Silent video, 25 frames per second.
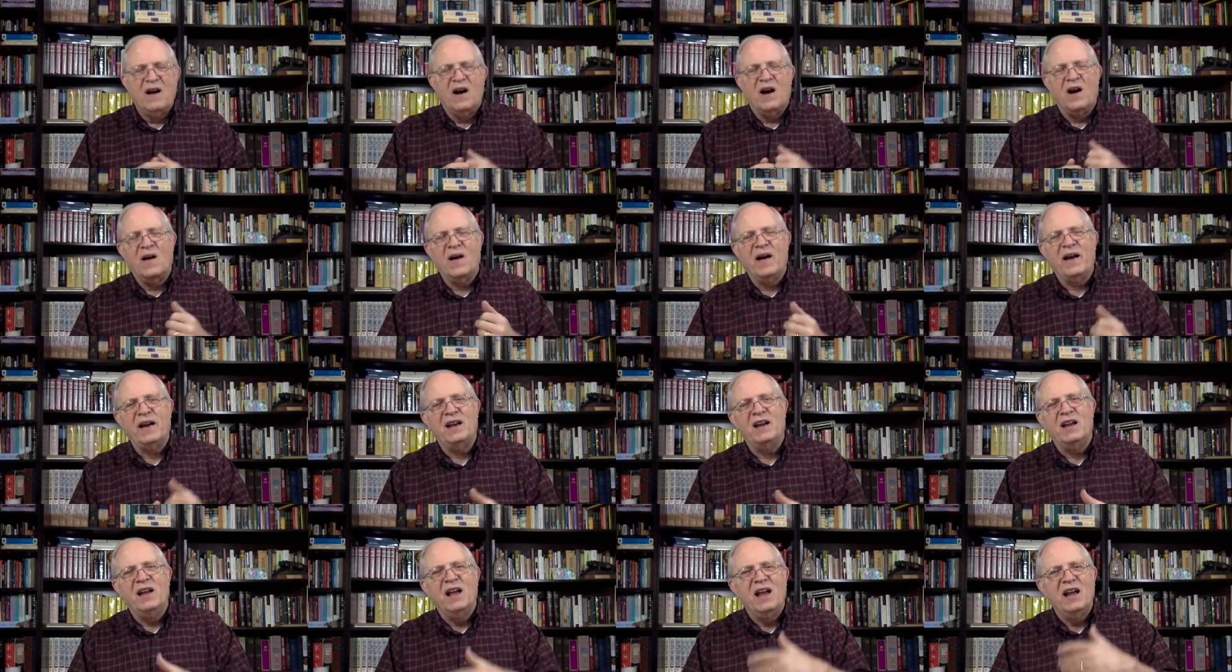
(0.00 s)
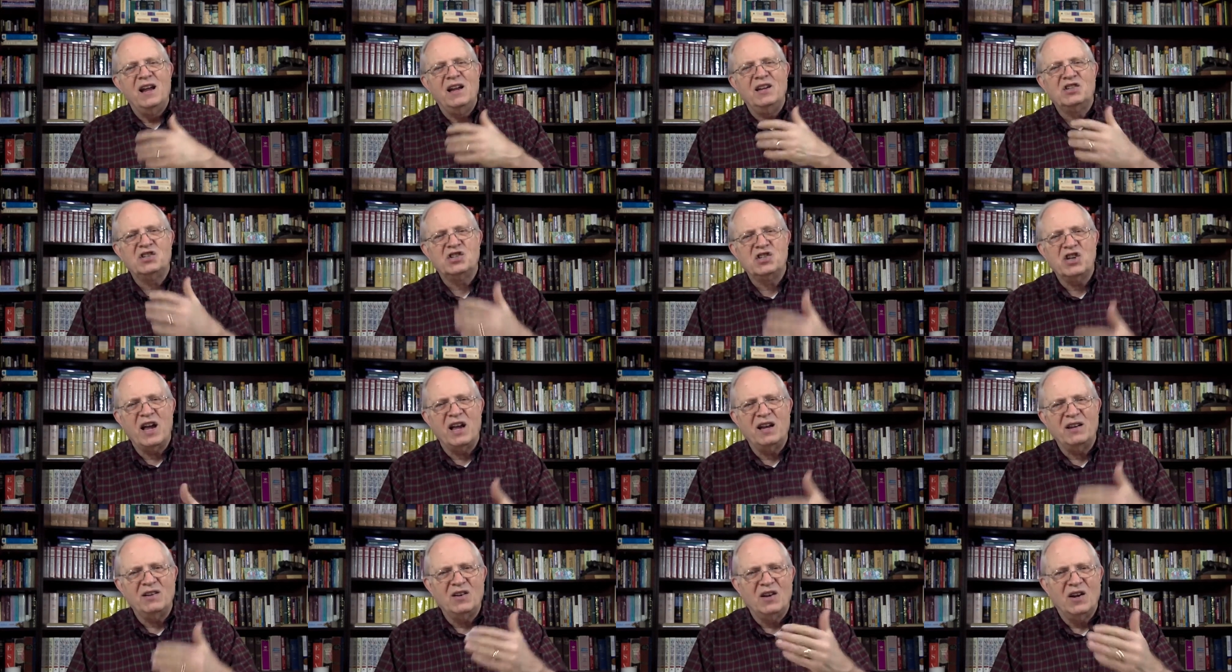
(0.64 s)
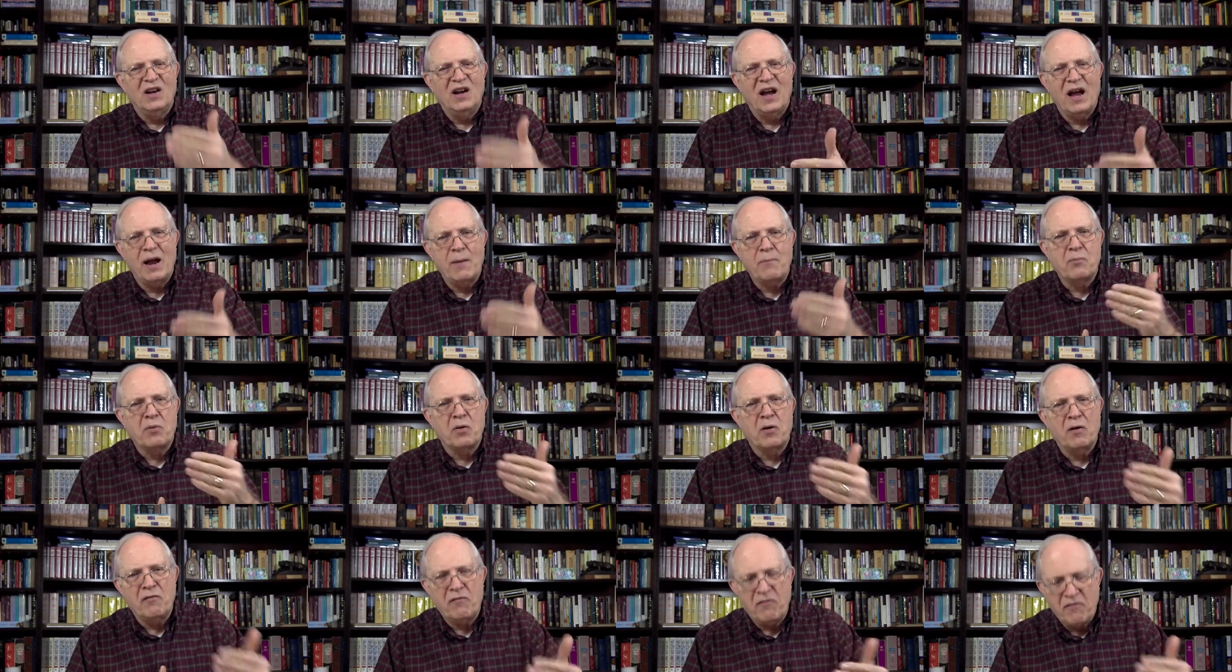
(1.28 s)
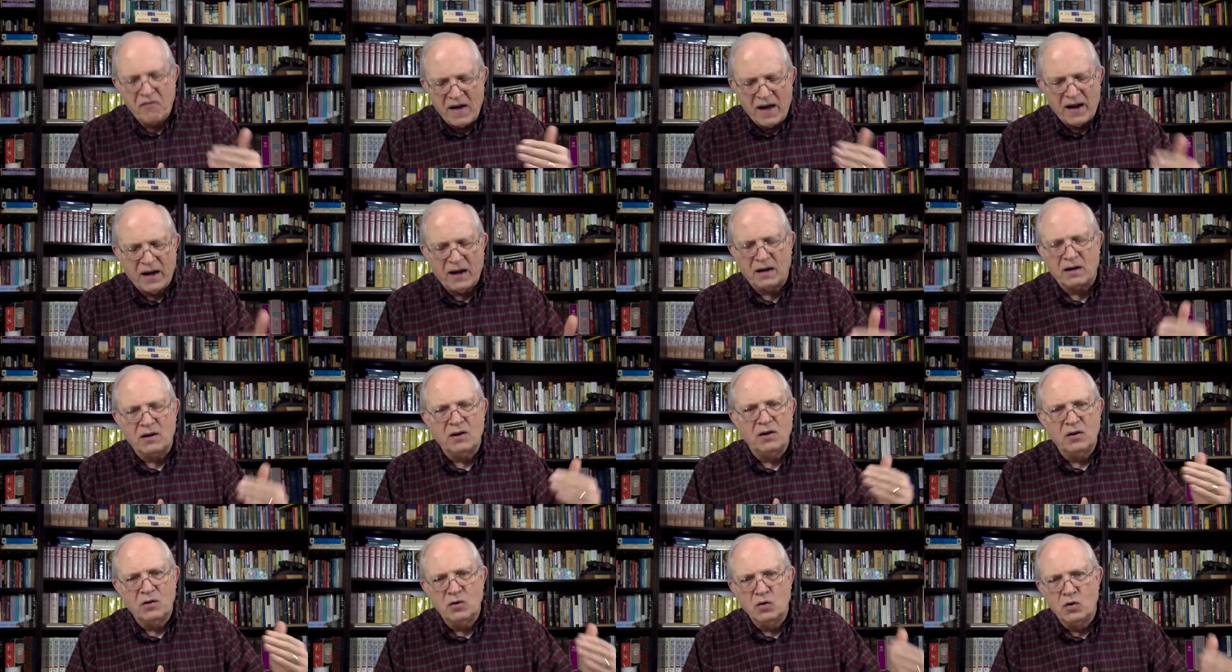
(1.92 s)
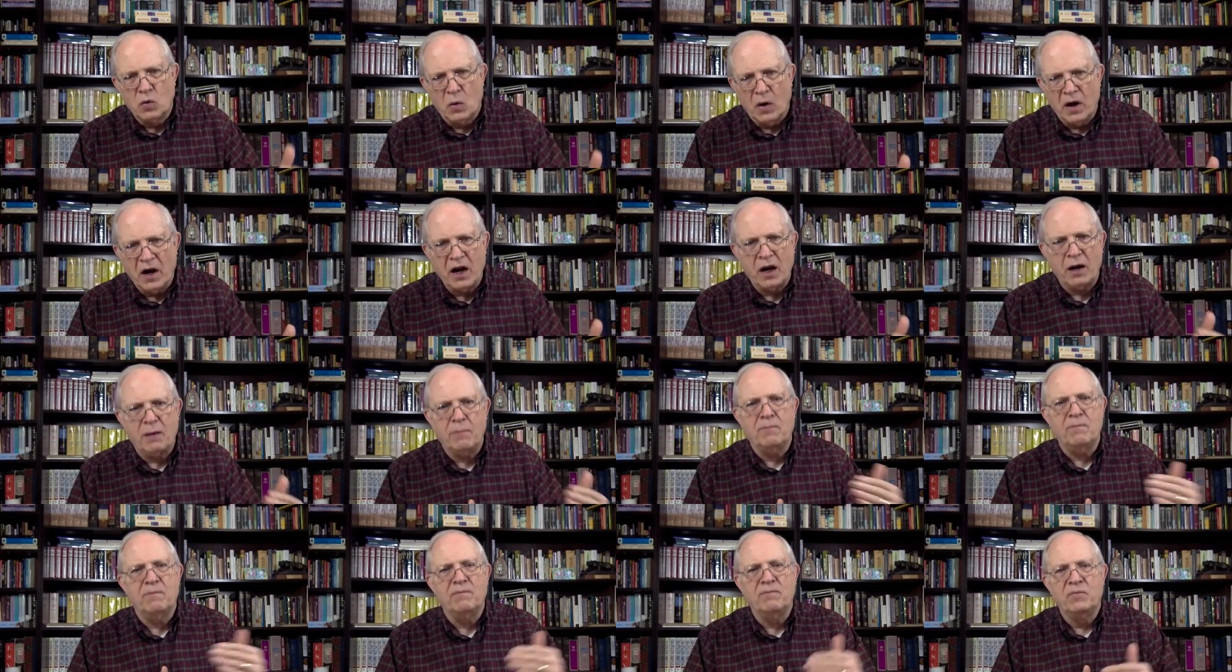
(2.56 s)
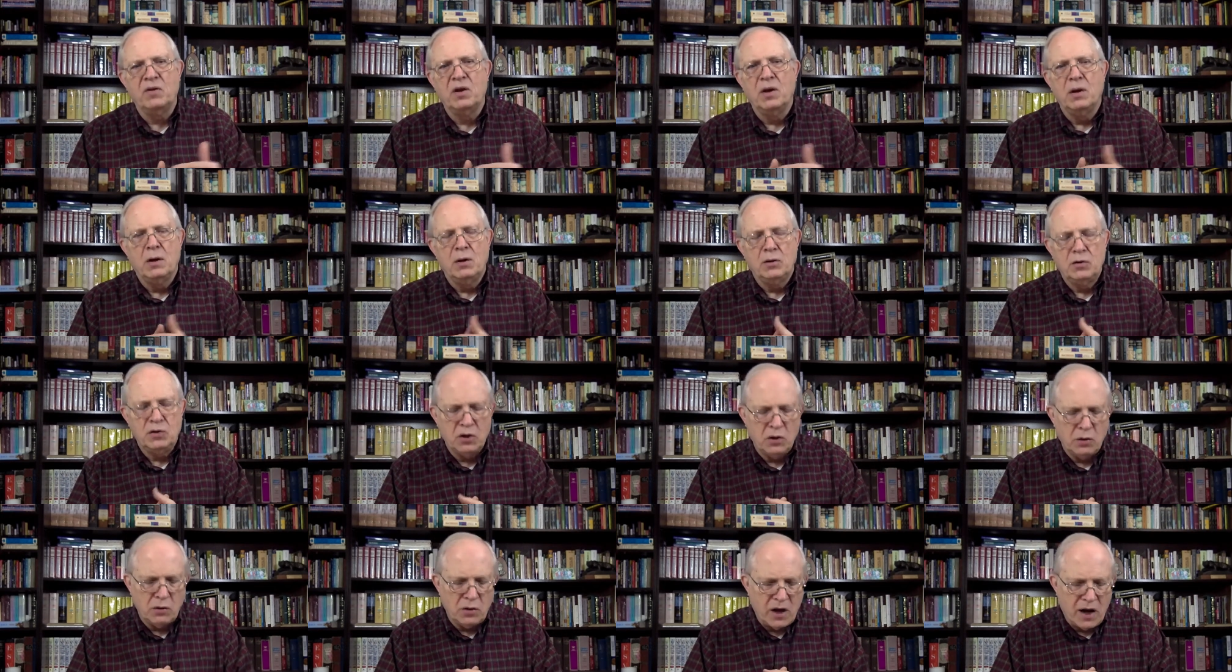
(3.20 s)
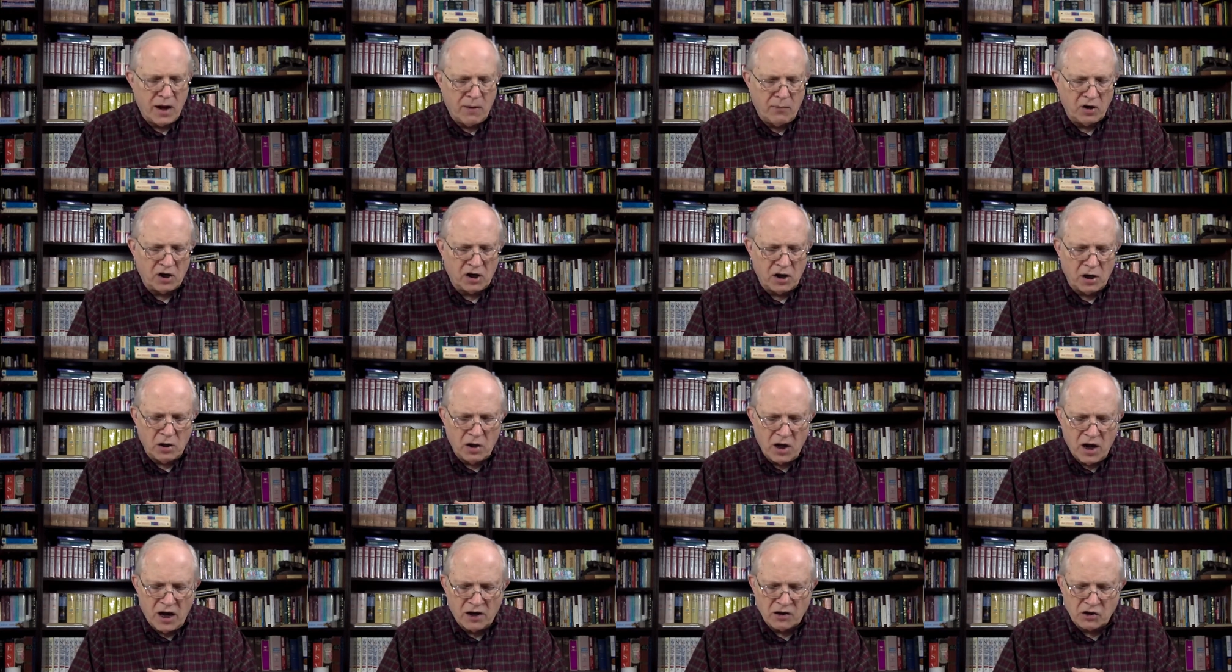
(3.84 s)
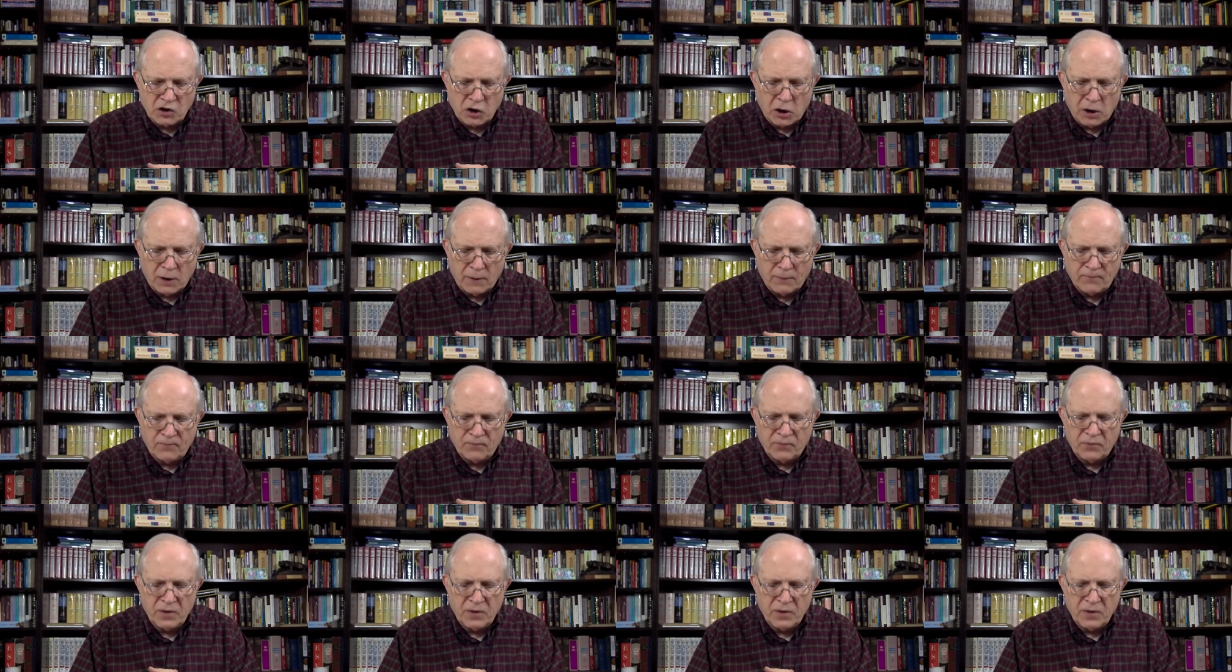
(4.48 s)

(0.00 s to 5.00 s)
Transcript: All right, he sent a prophetic dream to Nebuchadnezzar.